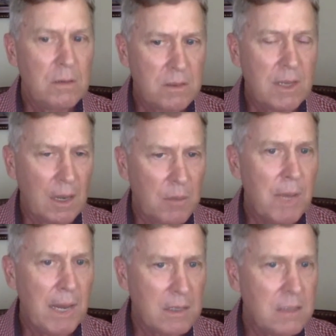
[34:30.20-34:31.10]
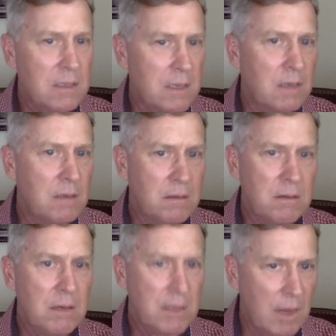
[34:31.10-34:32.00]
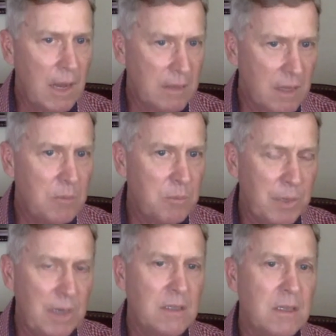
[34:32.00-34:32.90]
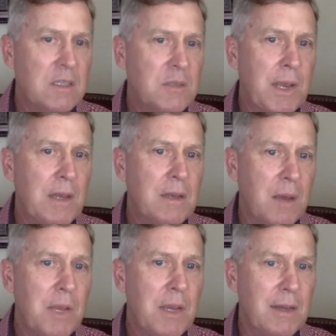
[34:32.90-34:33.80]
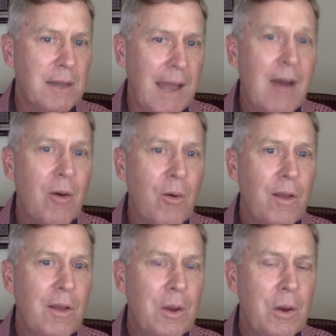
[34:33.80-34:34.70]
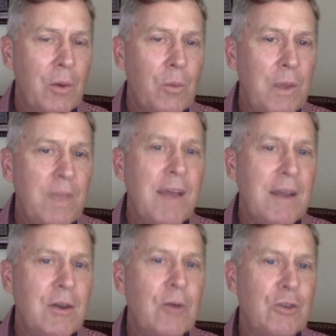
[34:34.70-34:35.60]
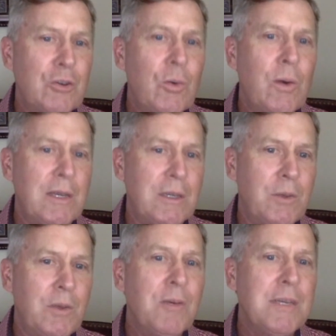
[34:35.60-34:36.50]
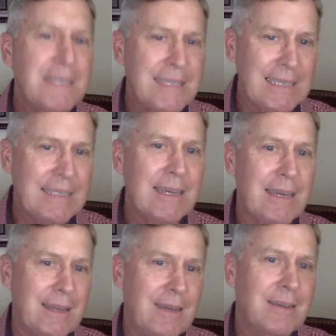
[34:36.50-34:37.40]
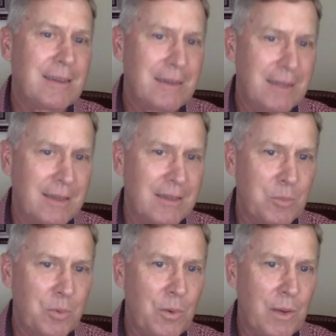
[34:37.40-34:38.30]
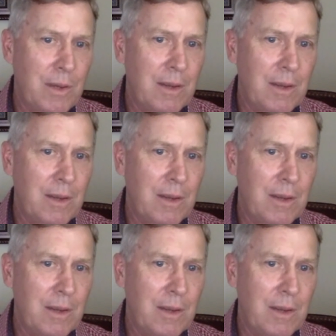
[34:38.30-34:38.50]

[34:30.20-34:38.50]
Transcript: telemedicine it, I think because of this pandemic now, we've had no choice. We've resisted it to this point.